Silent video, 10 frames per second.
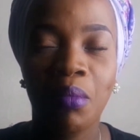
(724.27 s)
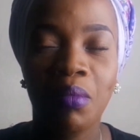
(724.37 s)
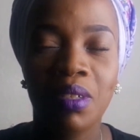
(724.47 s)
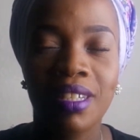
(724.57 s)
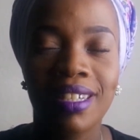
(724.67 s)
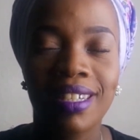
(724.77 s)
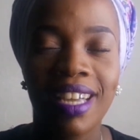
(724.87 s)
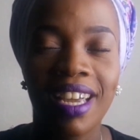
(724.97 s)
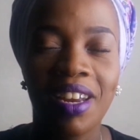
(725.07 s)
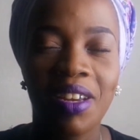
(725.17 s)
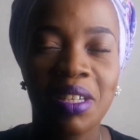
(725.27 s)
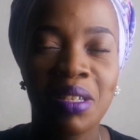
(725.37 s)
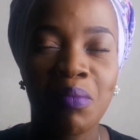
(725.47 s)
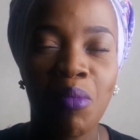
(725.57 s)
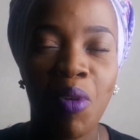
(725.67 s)

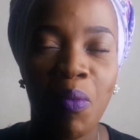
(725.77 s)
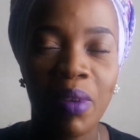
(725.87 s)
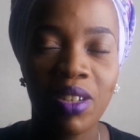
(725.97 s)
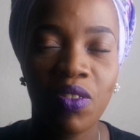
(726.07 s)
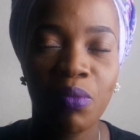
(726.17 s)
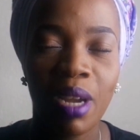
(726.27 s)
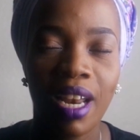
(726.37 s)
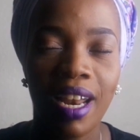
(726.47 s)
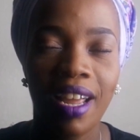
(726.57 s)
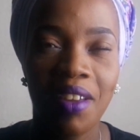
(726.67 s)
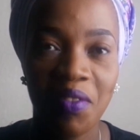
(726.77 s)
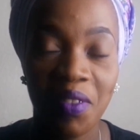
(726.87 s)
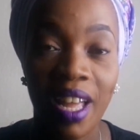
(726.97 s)
scariest moment of my life,